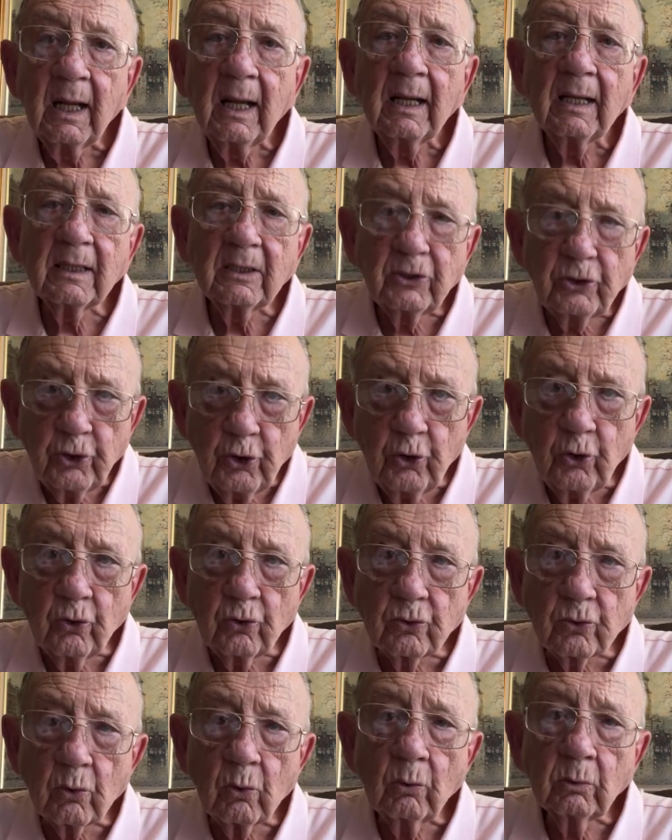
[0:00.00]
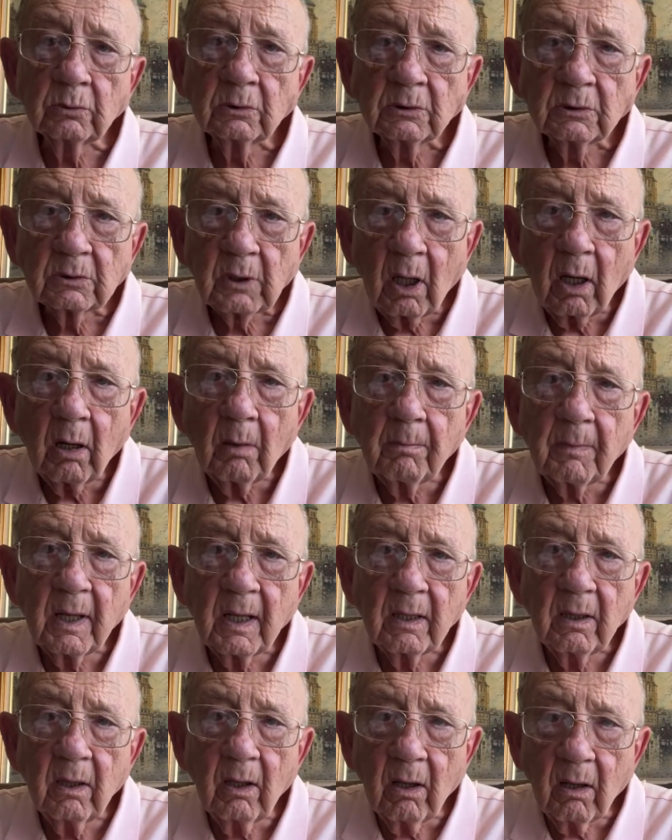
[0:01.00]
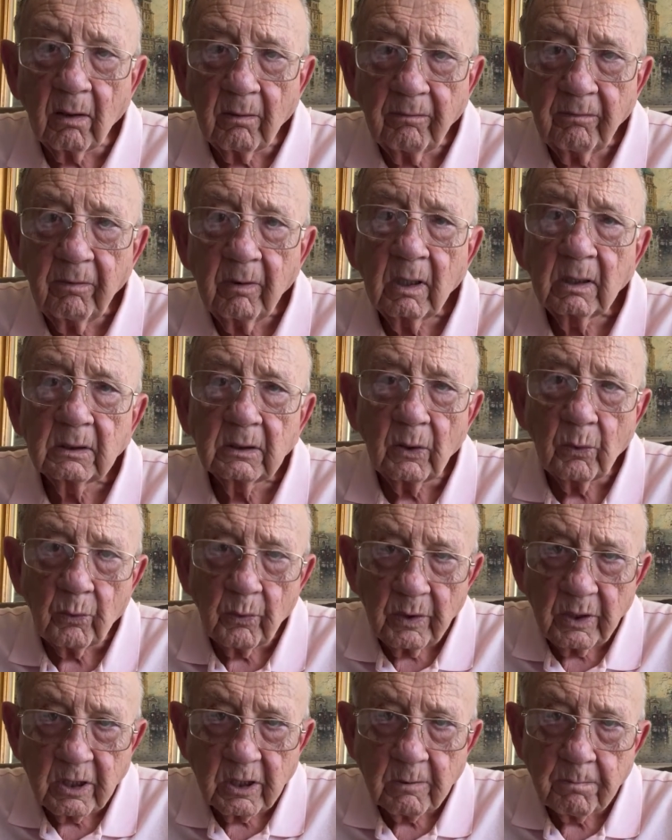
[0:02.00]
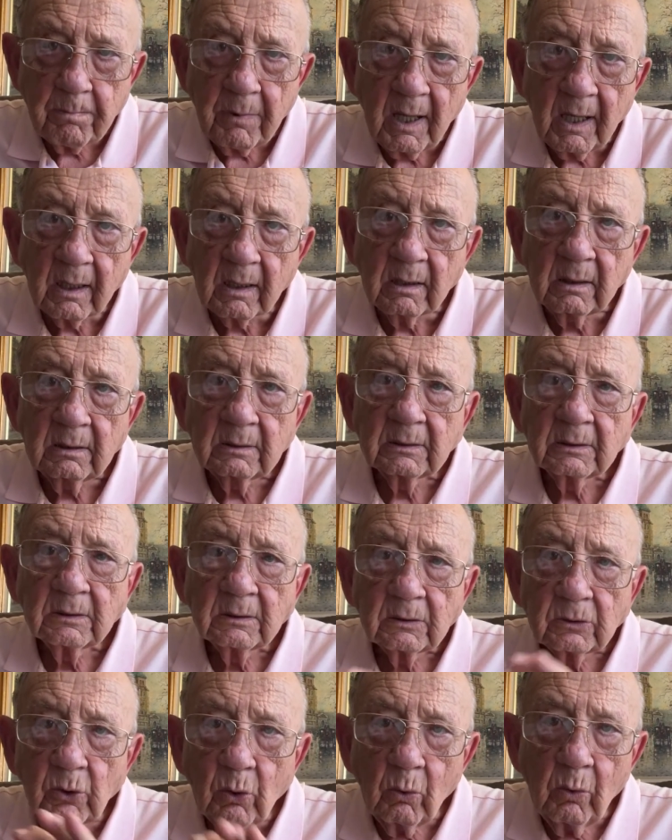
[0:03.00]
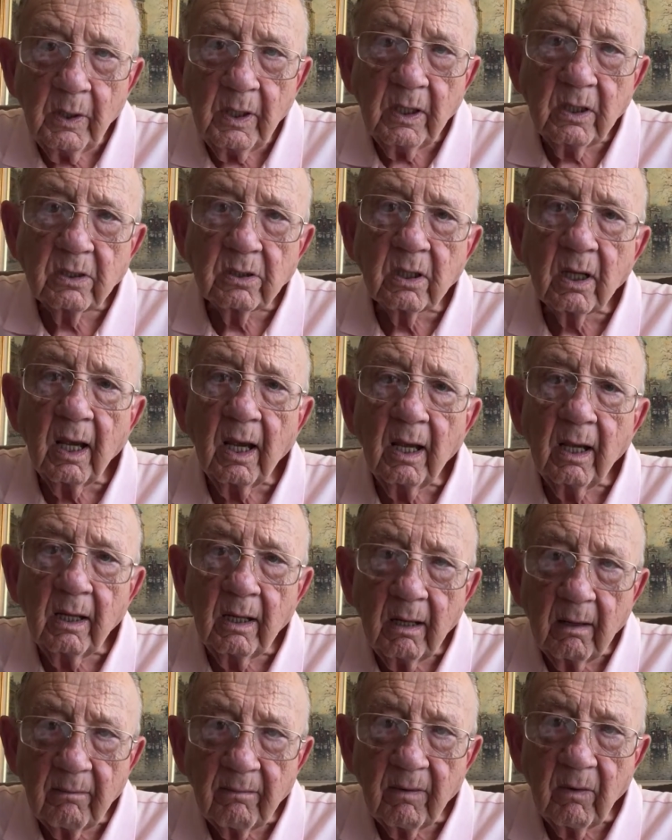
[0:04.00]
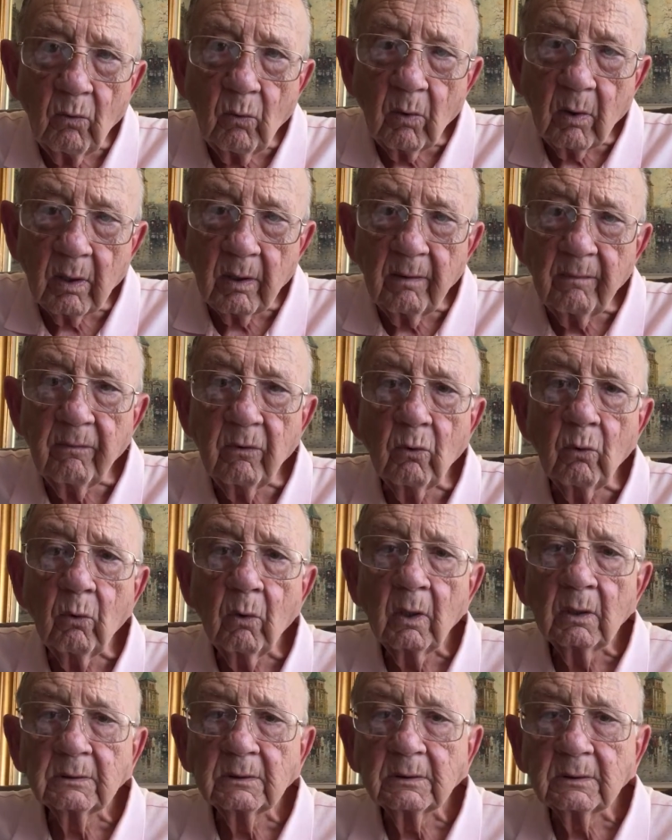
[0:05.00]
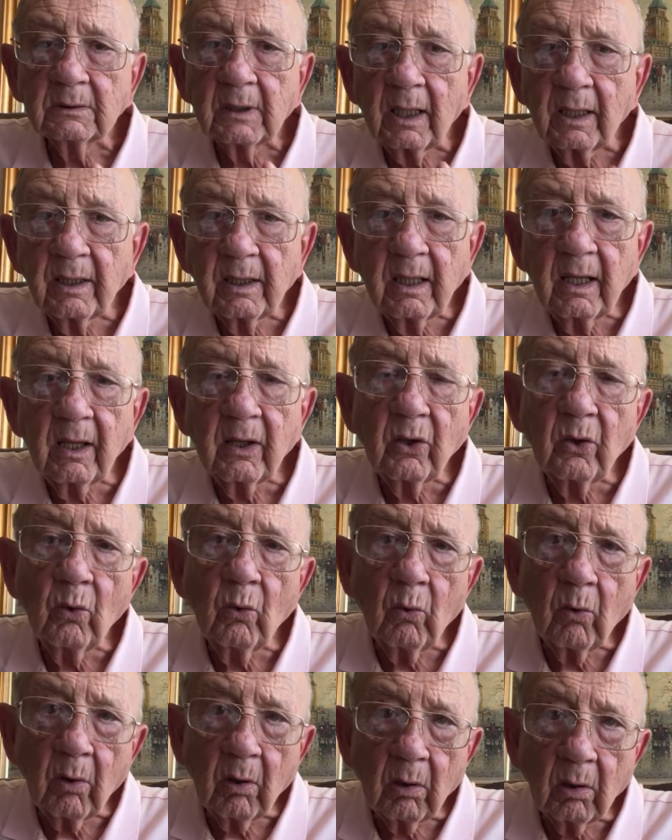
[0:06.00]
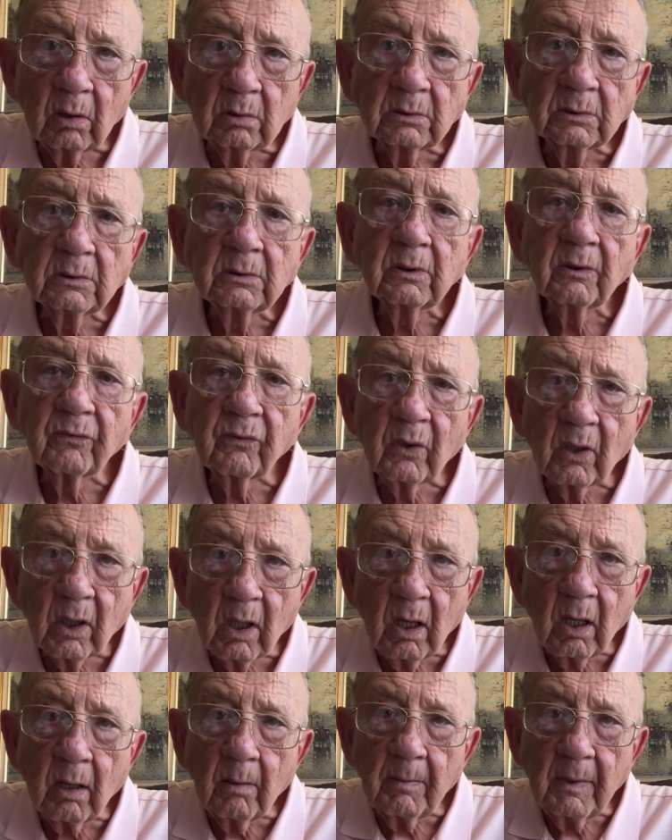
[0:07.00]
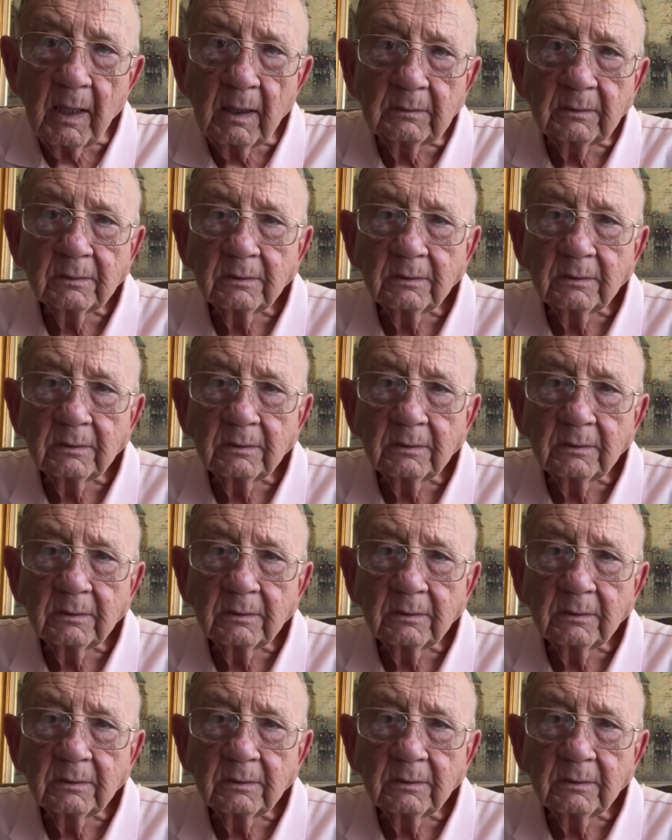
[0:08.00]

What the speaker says: As usual, all my love and respect to each and every one of you. I thank you all for coming.